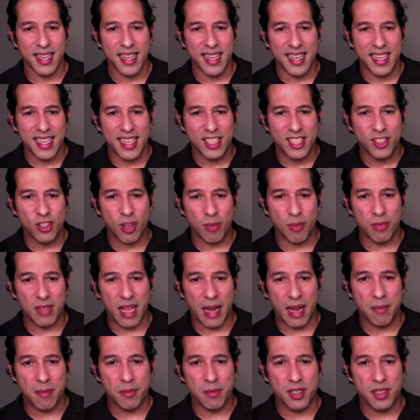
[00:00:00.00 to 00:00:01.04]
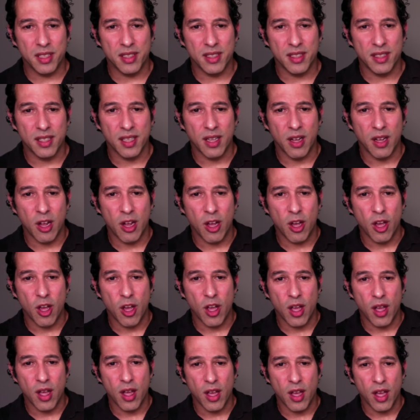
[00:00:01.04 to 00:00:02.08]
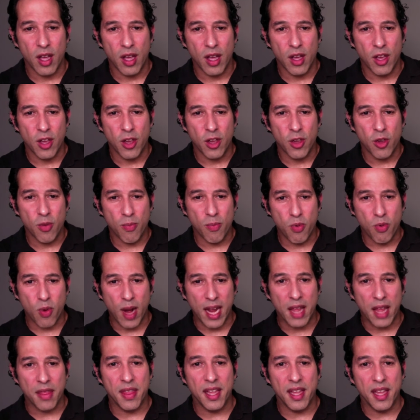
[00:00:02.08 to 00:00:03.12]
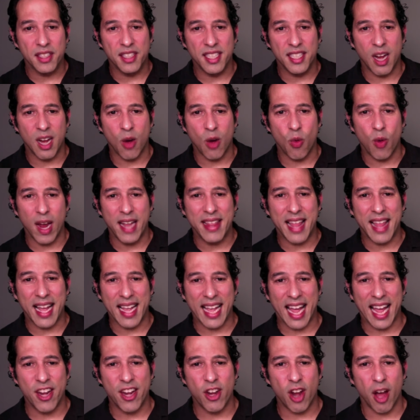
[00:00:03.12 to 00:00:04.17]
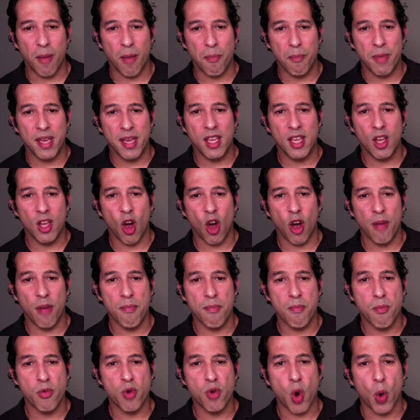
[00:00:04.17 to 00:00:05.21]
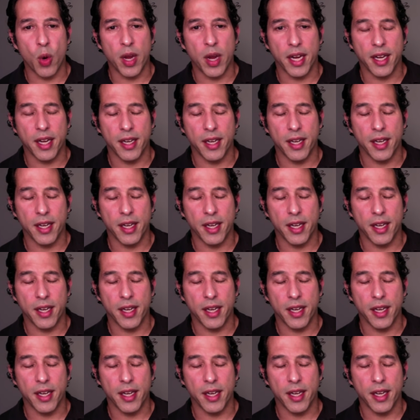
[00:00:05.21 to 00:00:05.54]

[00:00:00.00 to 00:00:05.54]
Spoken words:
Sometimes you break things in a way that cannot be unbroken.